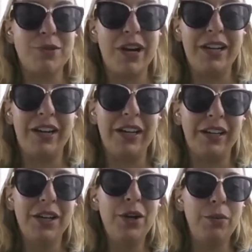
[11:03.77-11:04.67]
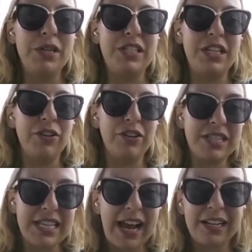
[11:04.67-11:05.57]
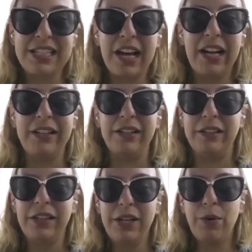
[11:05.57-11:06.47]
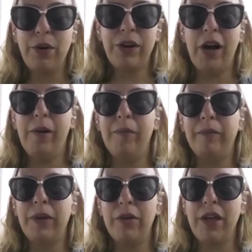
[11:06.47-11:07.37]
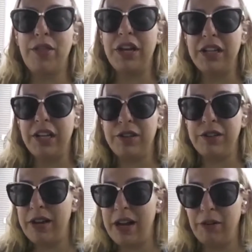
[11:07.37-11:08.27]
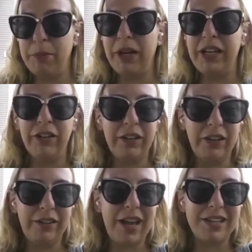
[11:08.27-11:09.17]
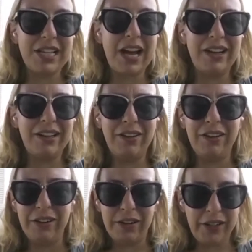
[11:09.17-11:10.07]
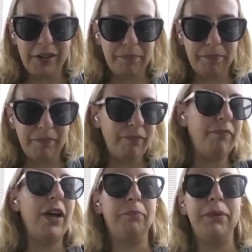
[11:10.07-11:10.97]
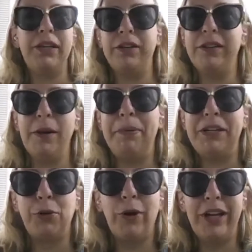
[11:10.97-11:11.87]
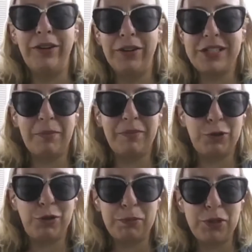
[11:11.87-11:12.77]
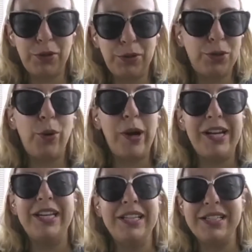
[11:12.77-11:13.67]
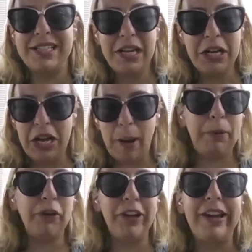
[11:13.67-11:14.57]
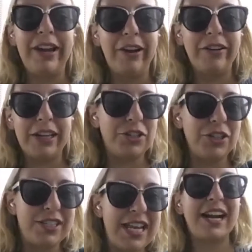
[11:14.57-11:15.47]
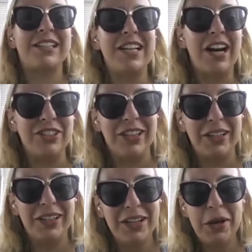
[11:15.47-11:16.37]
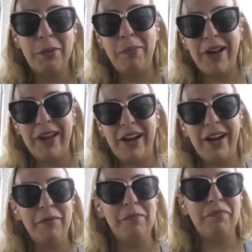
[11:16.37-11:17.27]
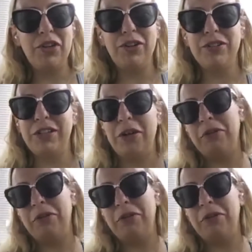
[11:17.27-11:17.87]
right? Like we see it on the tax side, and, they think that everybody that's got a Bitcoin or some crypto coin is a billionaire that's just tax dodging. But there's